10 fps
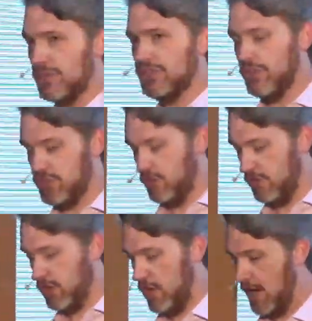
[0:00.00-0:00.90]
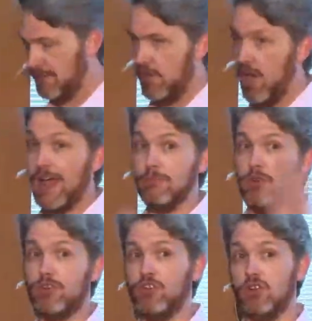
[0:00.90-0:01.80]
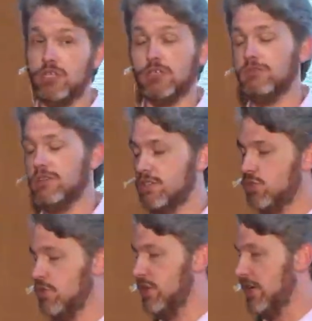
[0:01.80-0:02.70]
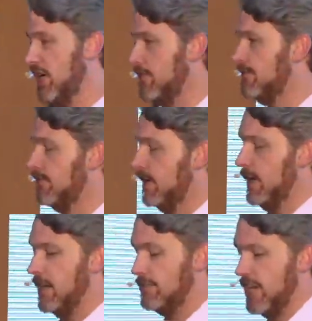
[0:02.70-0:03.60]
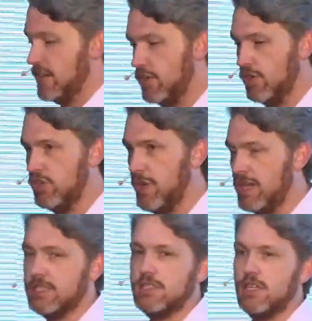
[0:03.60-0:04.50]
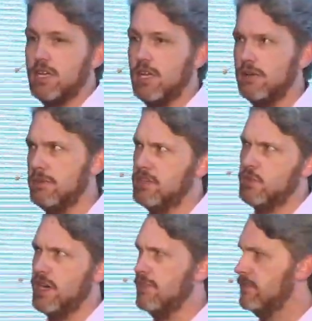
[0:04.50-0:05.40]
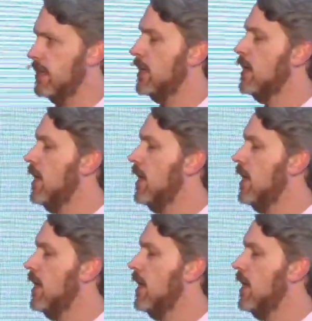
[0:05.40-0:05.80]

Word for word: to search on, online for I Am Not a Doctor, there's a talk that I gave uh, at DjangoCon US um, in 2015